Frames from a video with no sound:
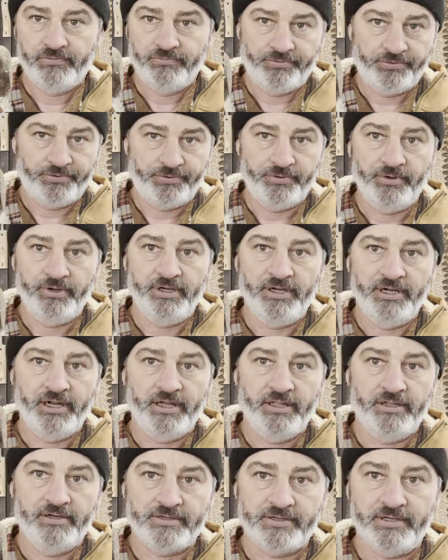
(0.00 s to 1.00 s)

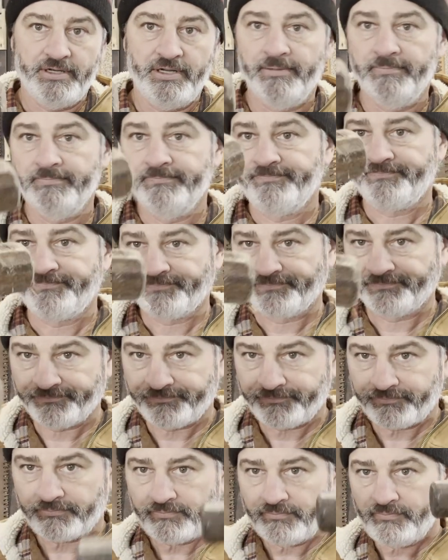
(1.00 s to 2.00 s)
$30 and up.
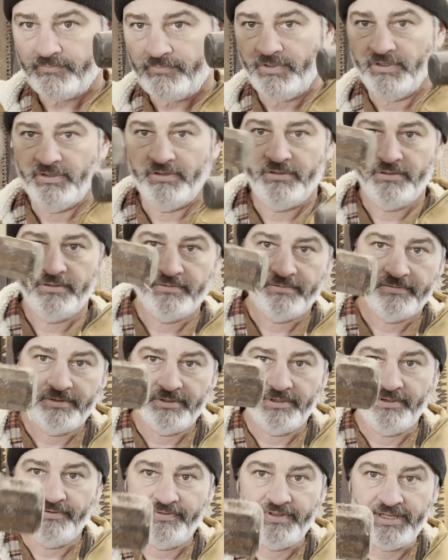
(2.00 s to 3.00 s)

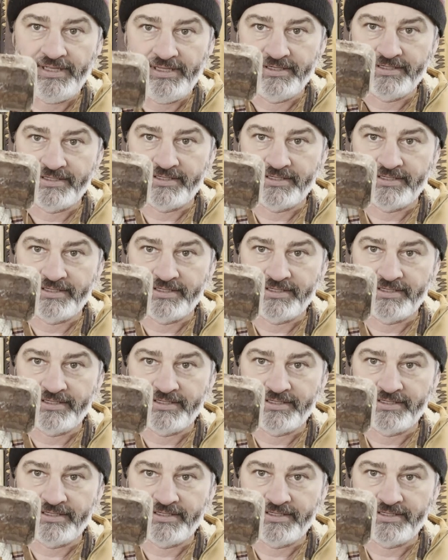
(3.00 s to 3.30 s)
Now if that isn't